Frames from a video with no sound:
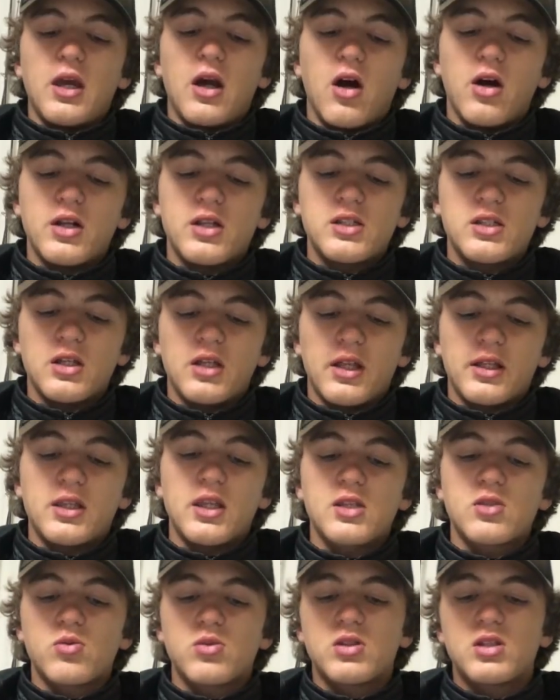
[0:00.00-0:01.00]
honestly, like
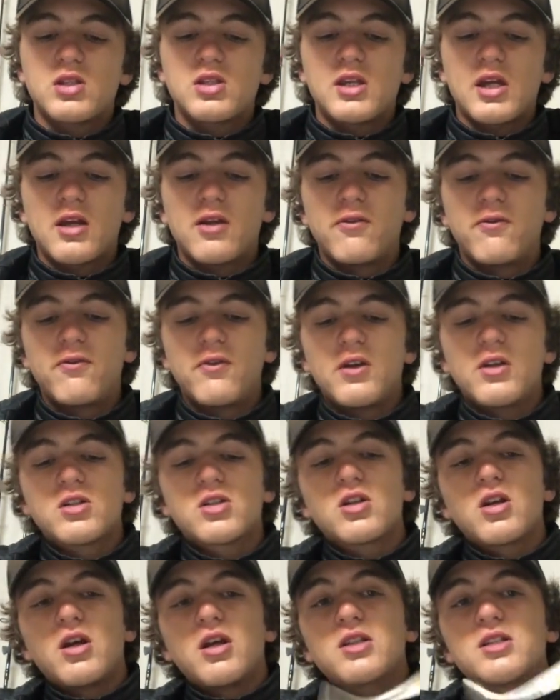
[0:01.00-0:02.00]
this was the second
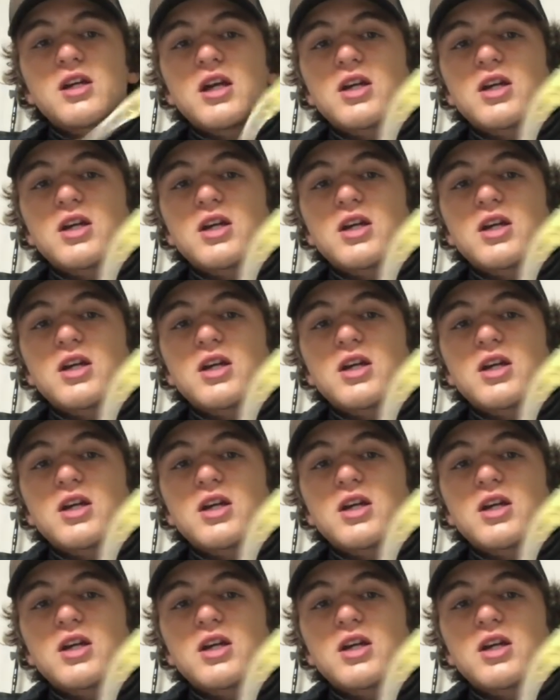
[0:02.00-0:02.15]
fish. It's